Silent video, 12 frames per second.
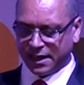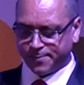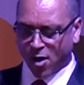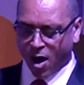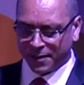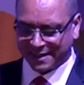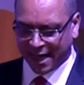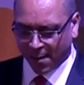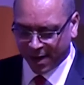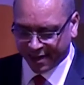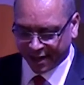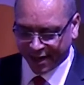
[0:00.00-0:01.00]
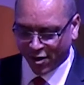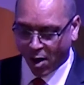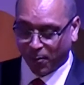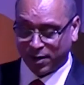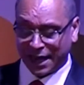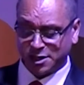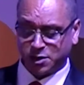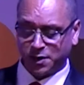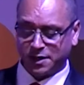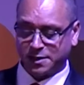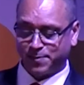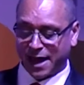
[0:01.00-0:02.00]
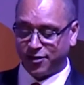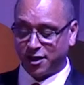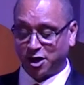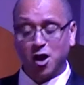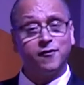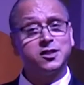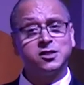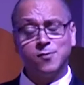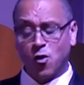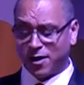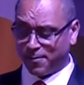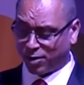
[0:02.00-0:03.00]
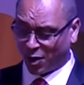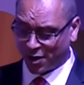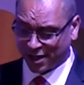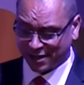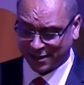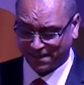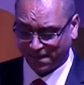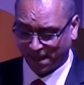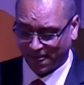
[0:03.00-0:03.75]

in the department tell me that there are plans to expand the cover to more employers.